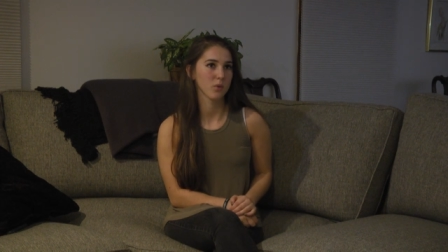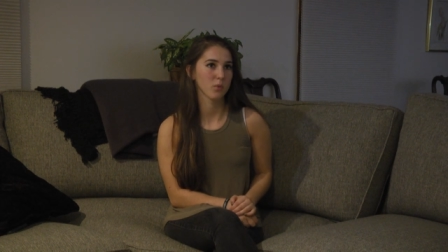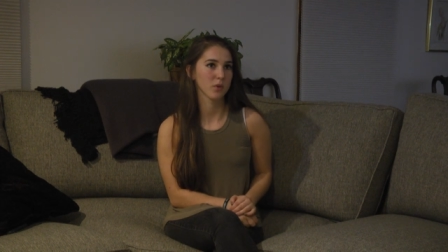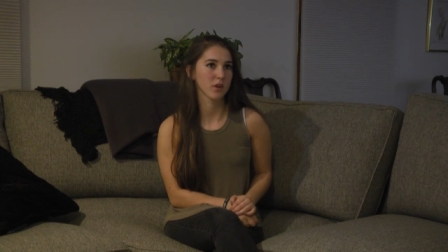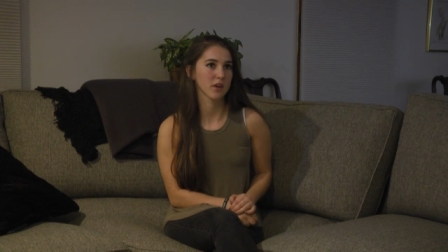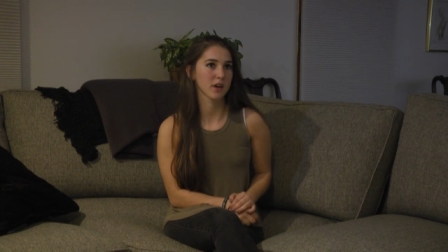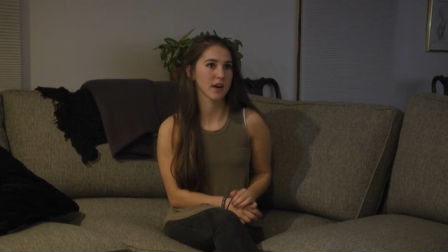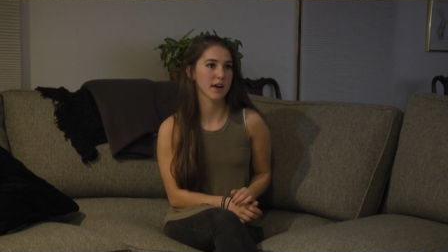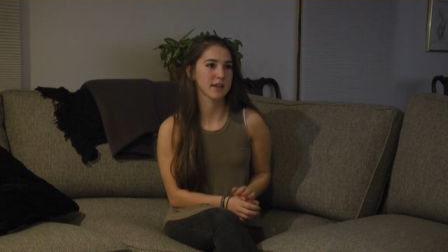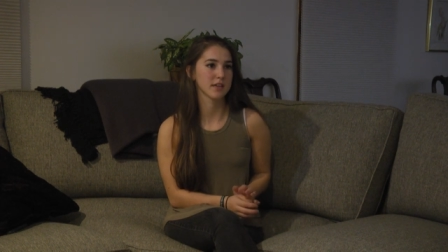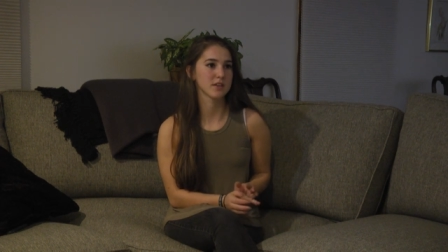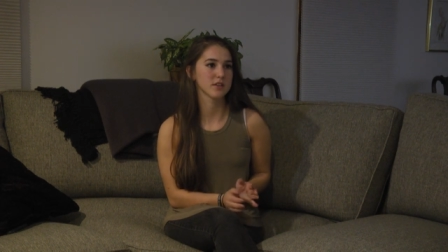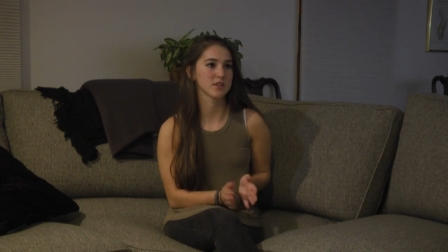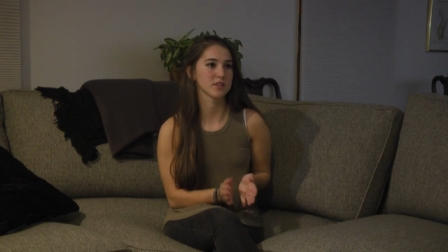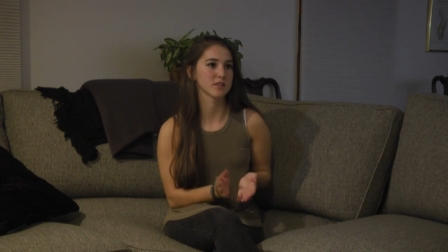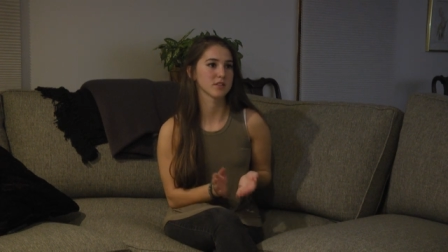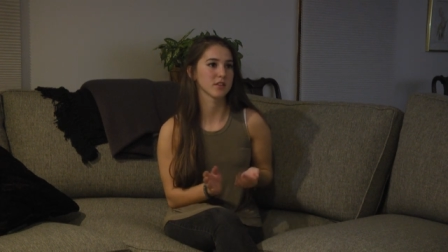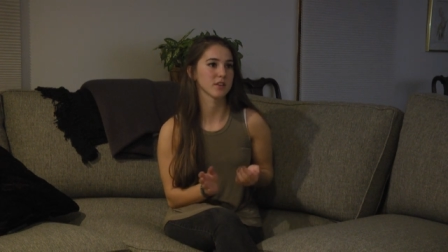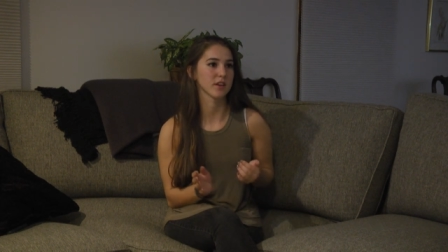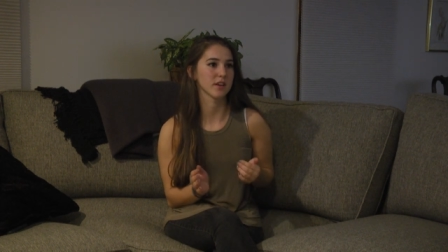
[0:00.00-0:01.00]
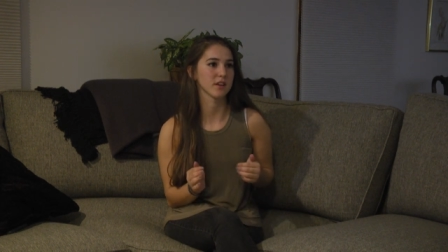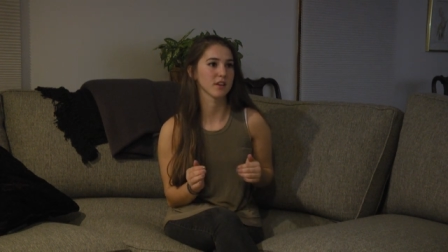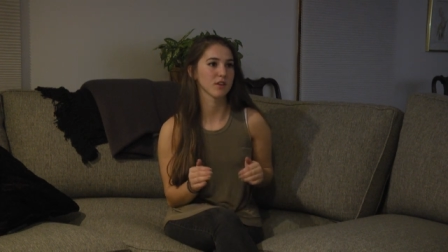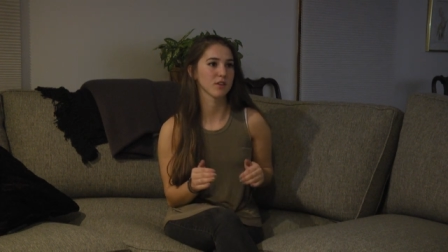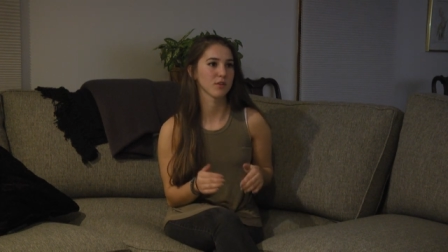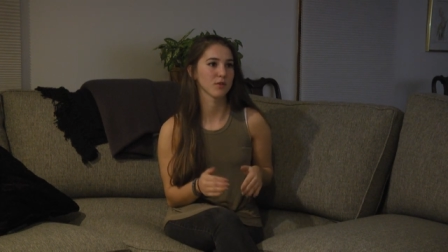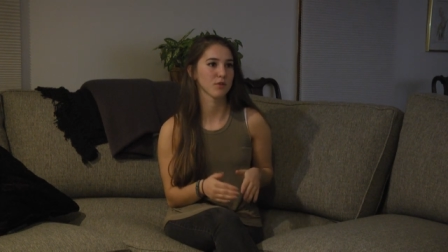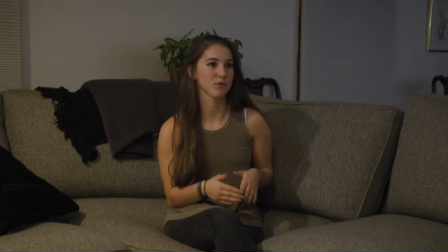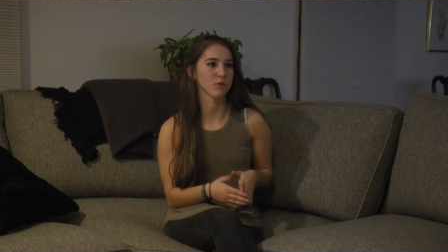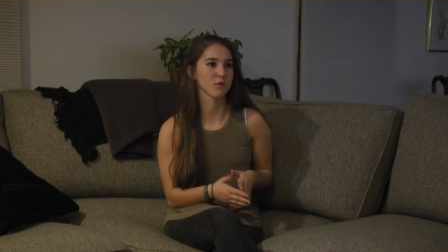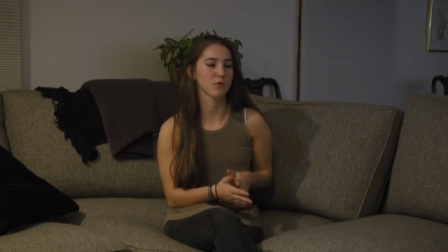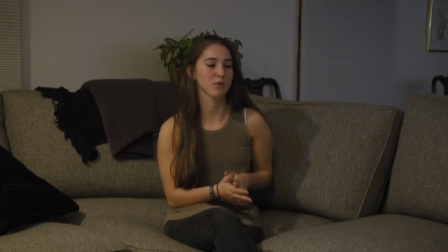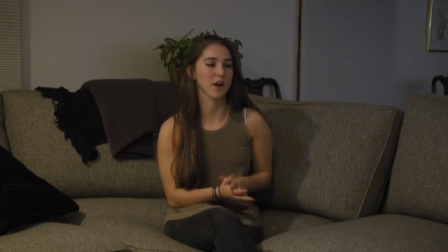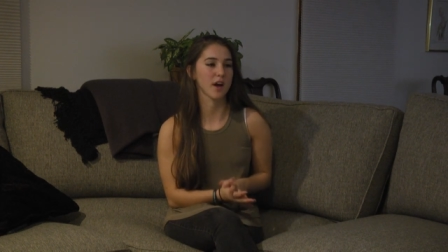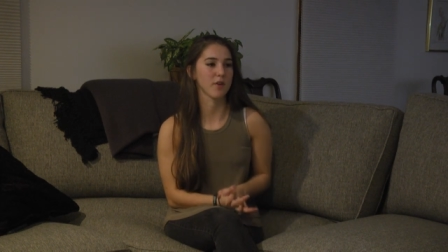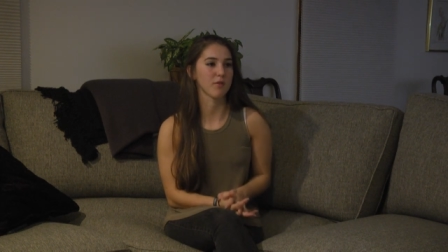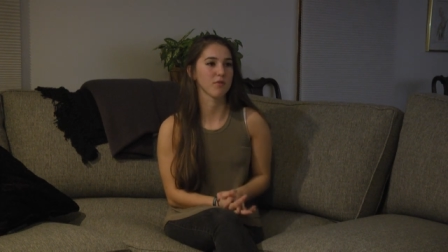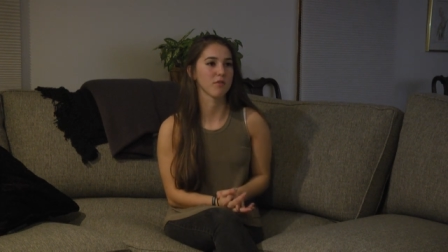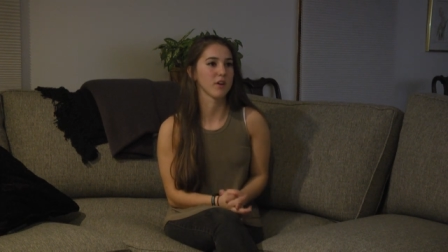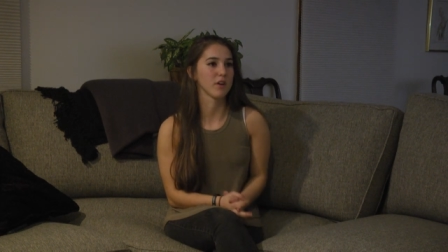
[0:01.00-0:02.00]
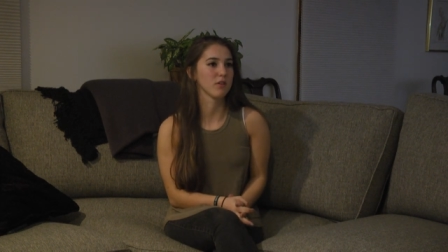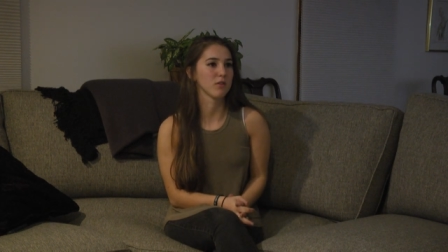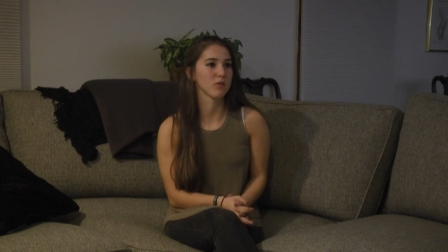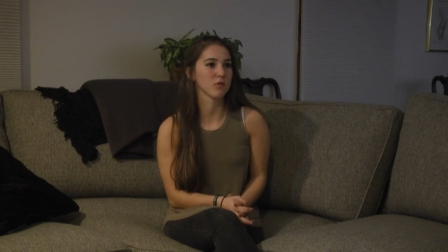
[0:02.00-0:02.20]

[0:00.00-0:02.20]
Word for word: we kind of just like through that friend